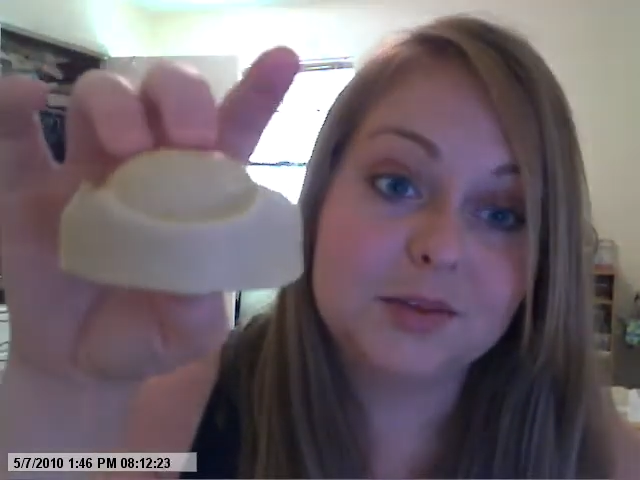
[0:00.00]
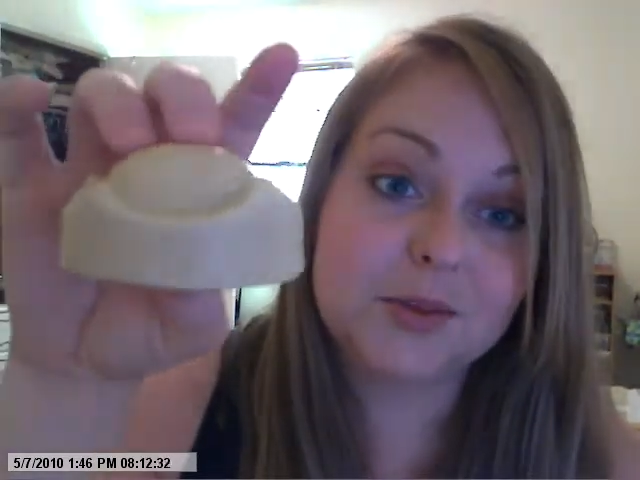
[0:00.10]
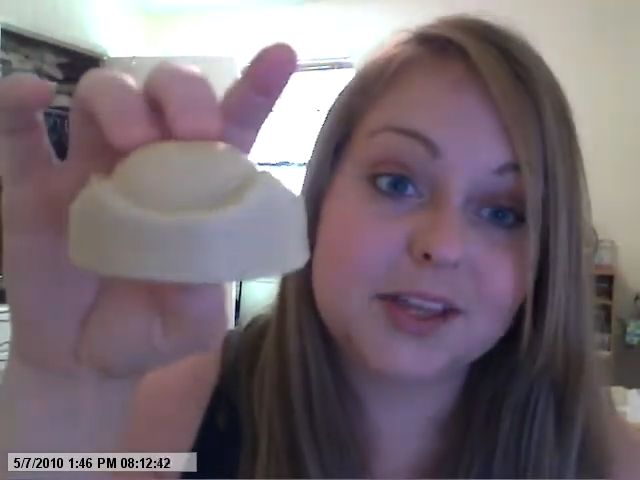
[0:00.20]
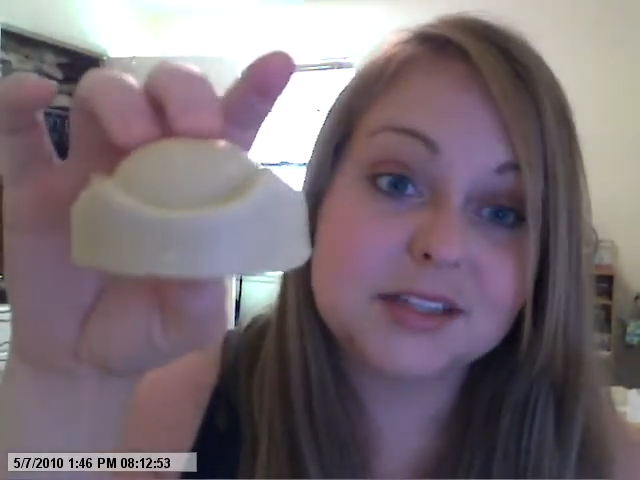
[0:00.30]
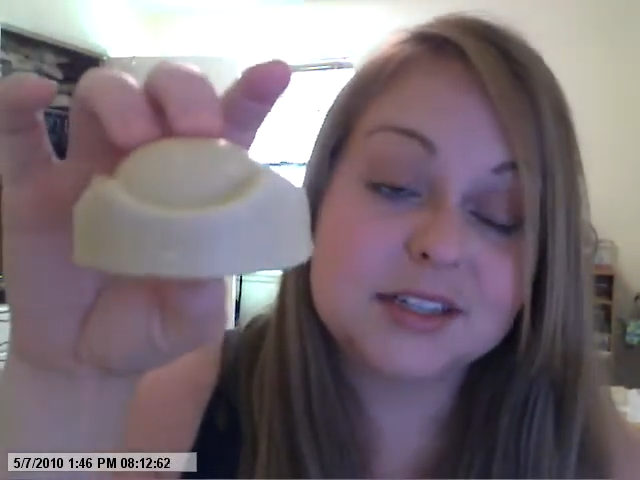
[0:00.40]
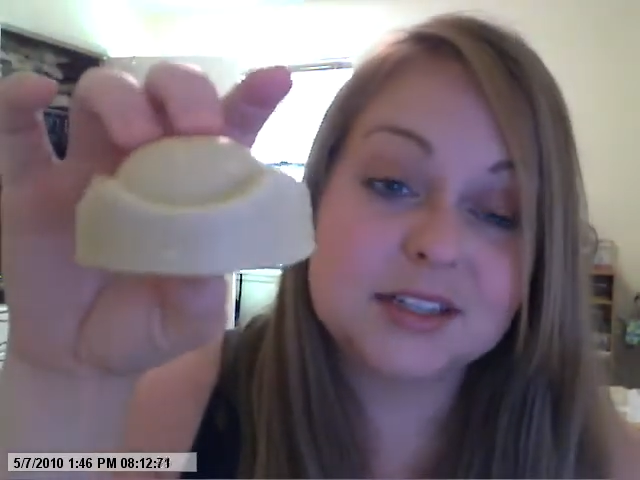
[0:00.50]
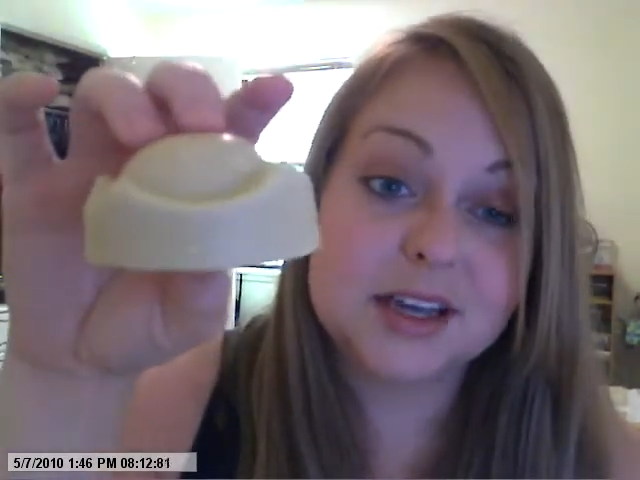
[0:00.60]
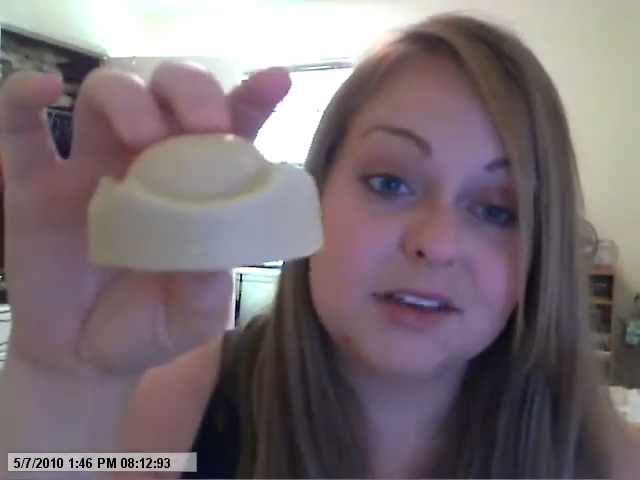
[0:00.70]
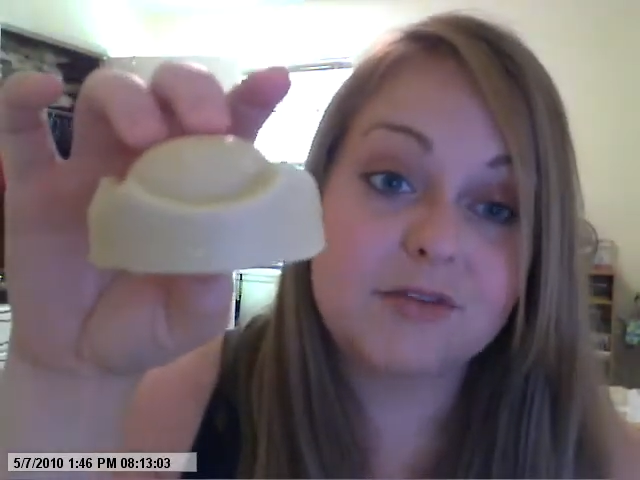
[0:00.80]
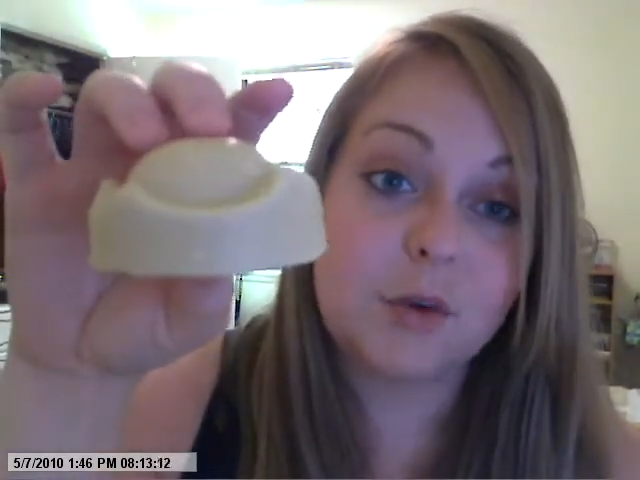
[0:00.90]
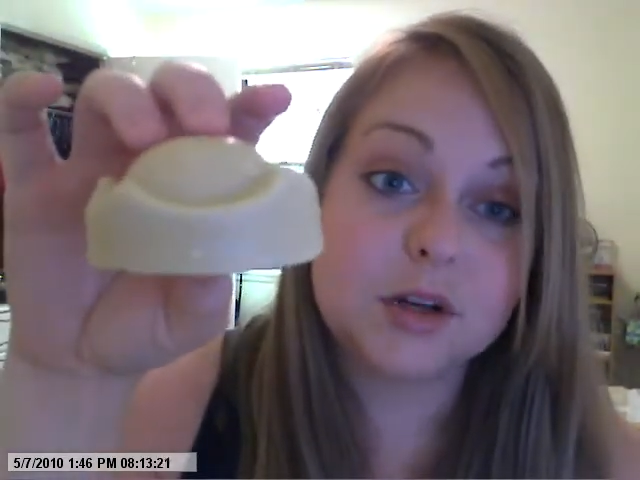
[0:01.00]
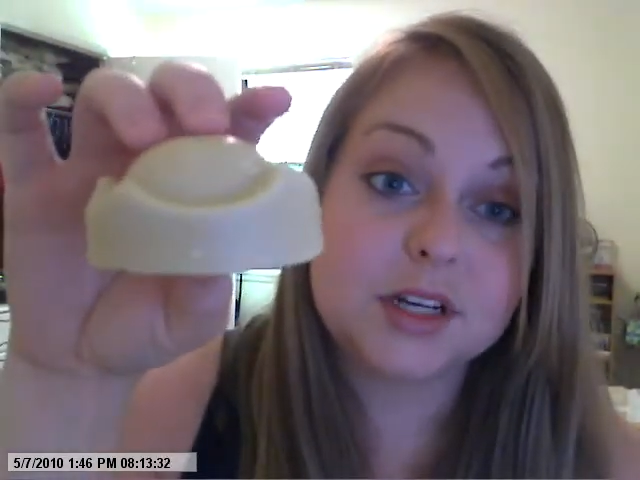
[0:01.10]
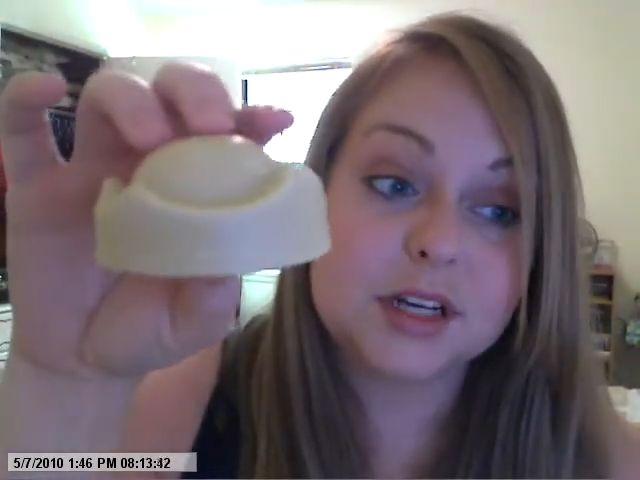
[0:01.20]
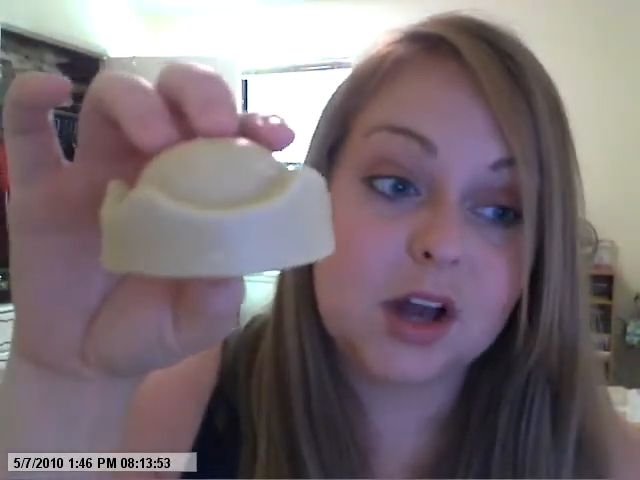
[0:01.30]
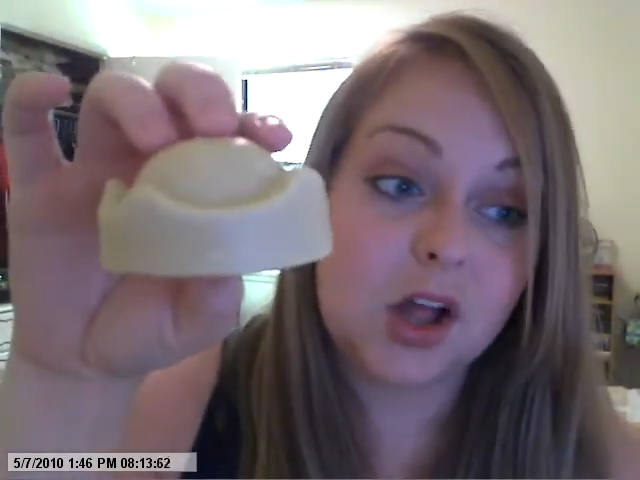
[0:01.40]
because it's like
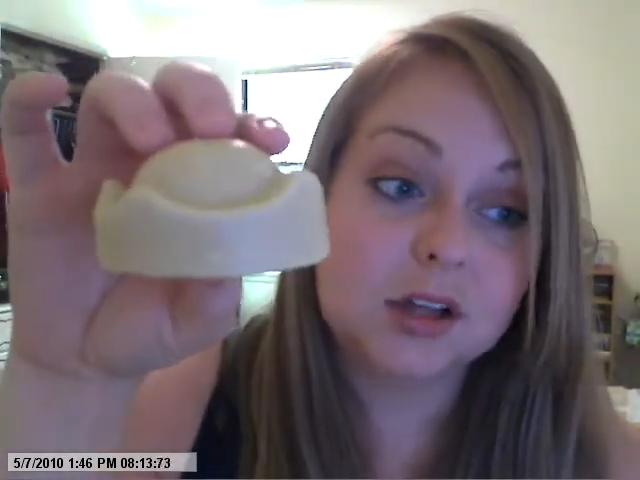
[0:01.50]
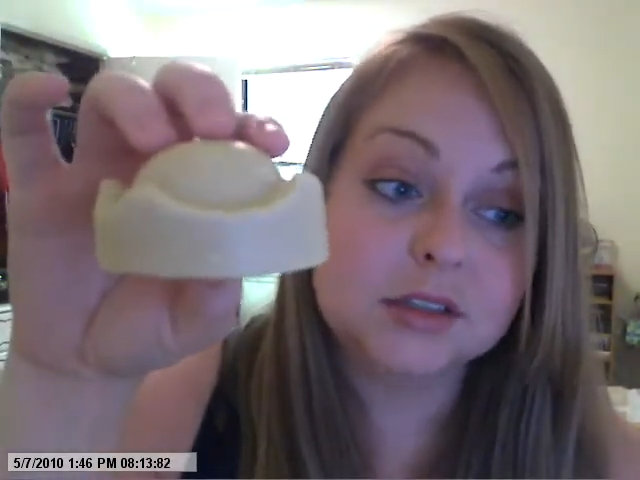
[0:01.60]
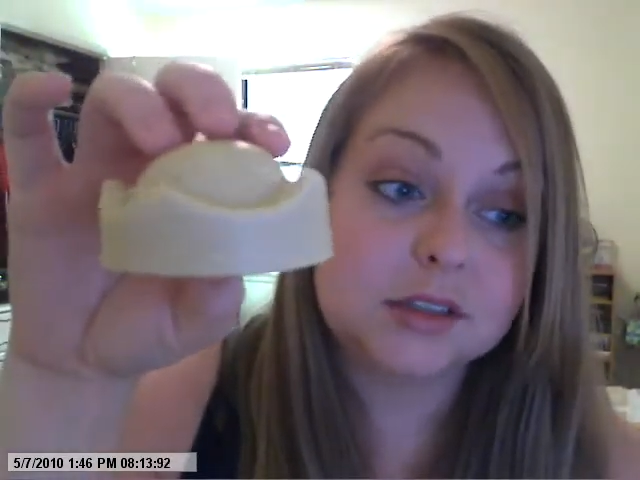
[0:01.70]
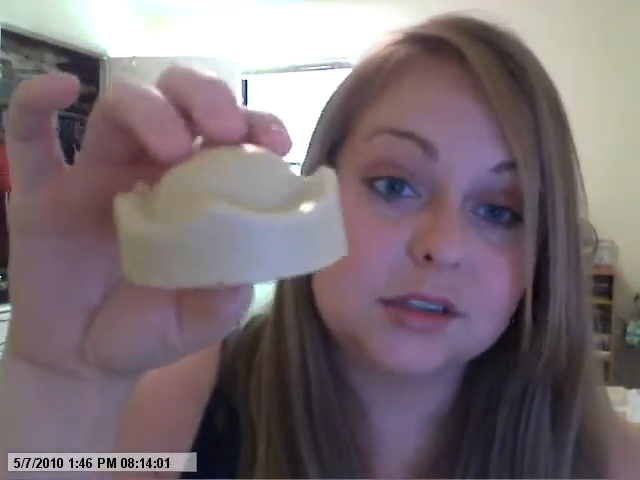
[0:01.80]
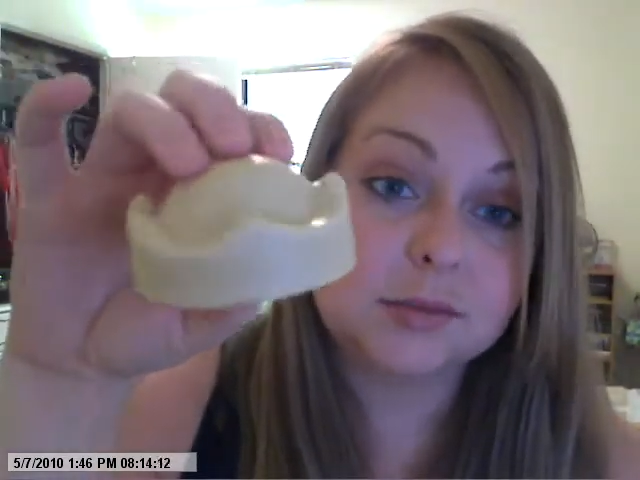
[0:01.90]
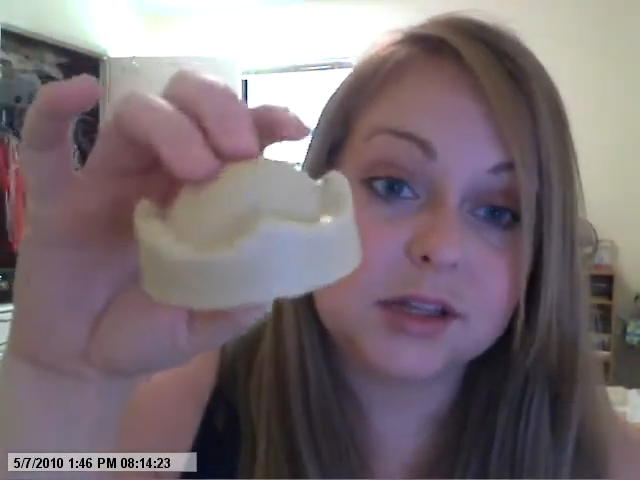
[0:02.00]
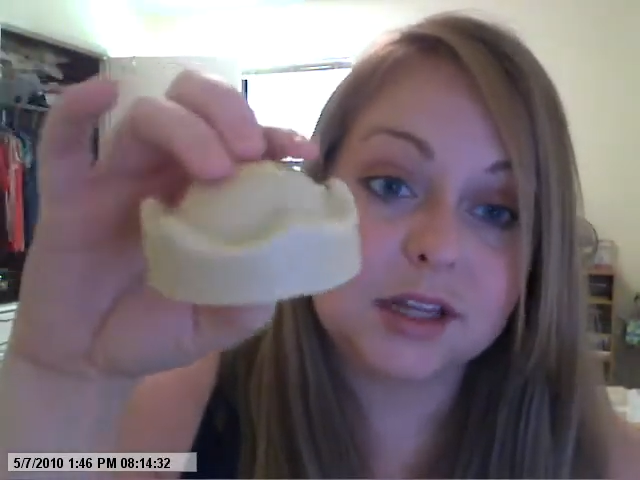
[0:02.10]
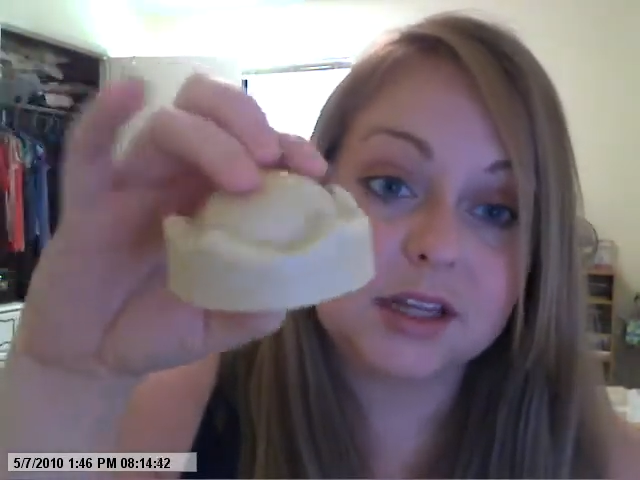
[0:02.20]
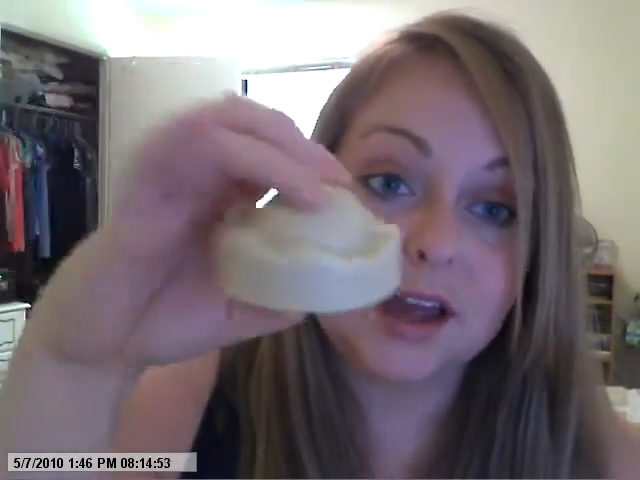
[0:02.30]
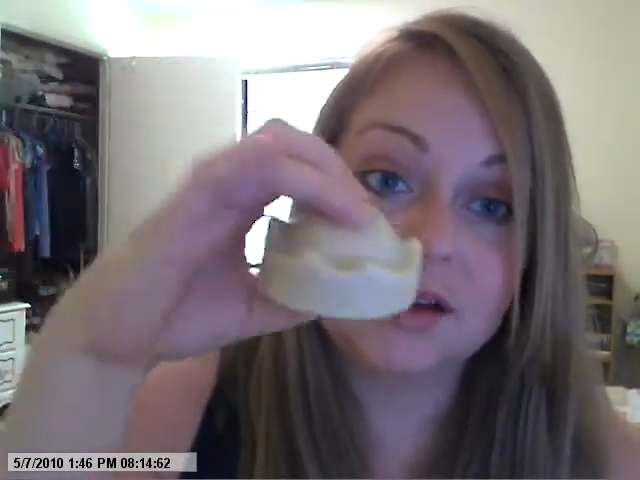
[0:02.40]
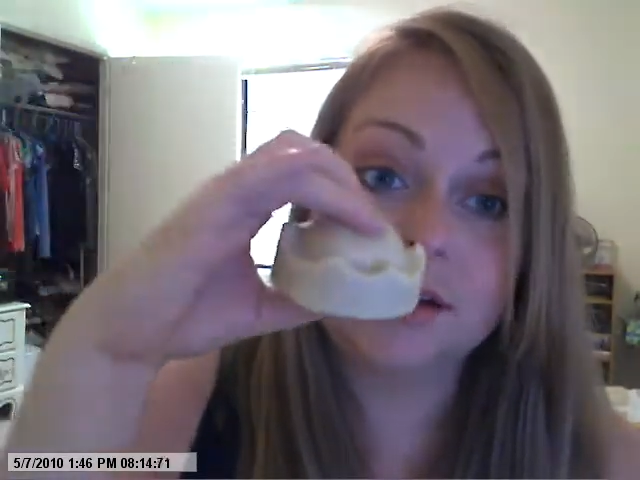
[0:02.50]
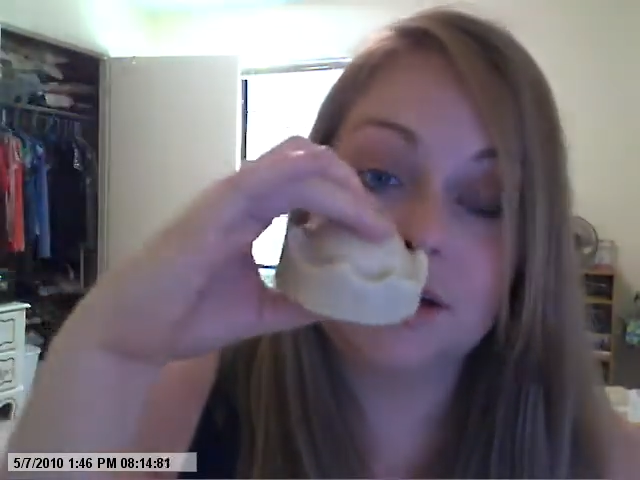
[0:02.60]
$14 or something like that.